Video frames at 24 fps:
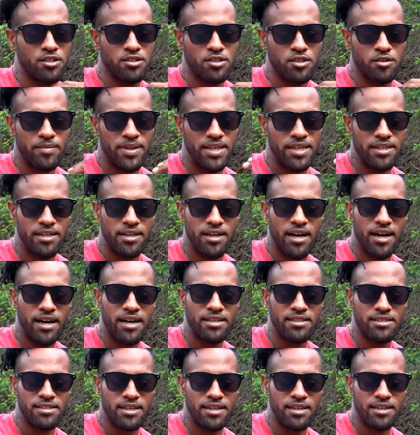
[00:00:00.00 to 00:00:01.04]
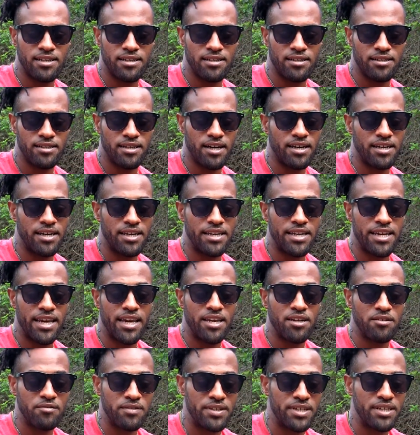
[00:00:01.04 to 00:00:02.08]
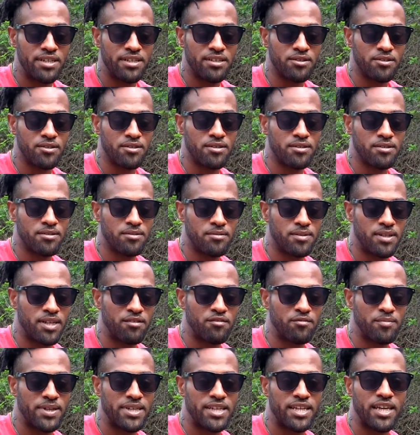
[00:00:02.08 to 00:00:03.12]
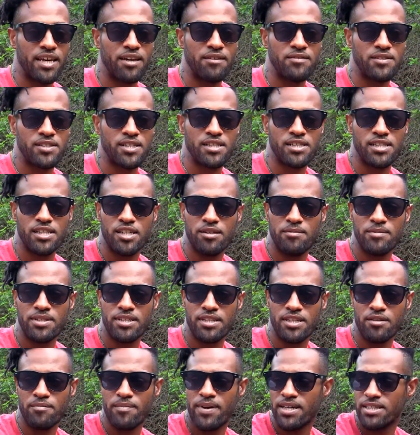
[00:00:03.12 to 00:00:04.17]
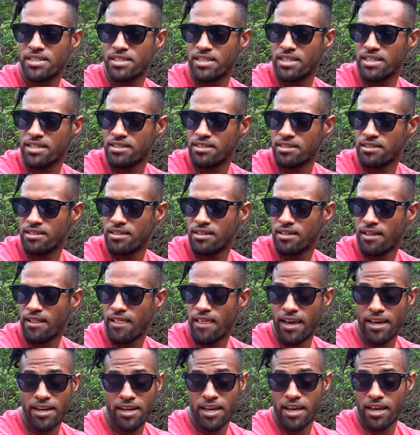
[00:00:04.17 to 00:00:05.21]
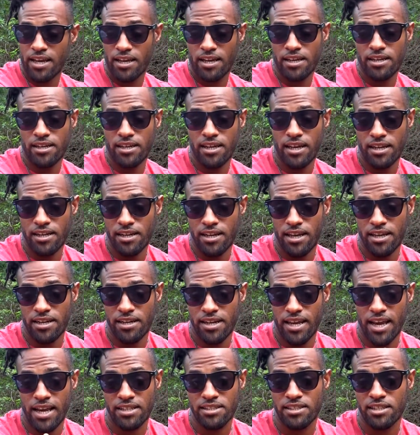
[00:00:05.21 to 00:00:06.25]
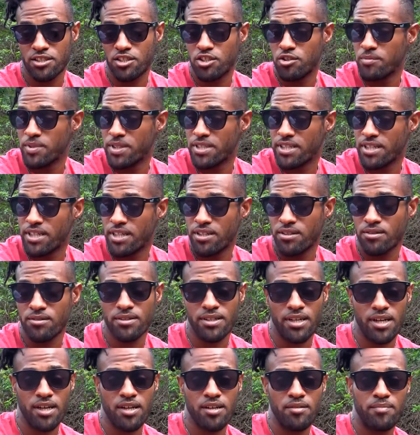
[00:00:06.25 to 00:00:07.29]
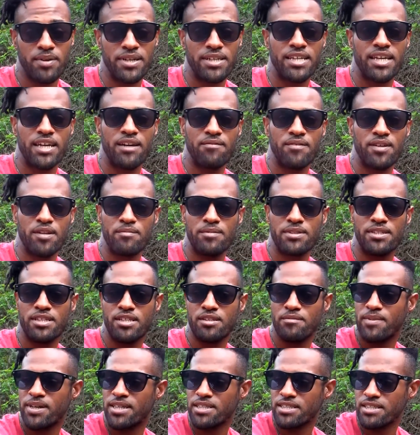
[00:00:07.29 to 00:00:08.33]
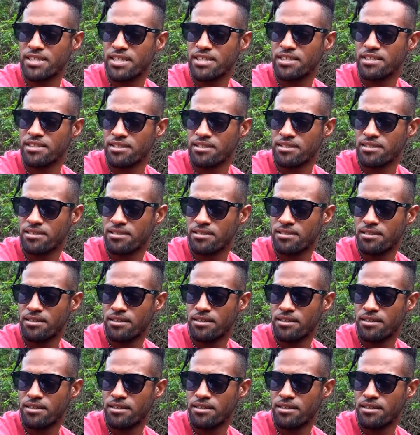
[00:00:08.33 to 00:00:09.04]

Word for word: so many guys like yeah they can read or whatever, but they have such limited access imagination and, and and and access to material. Yeah, right. But they have limited imaginations.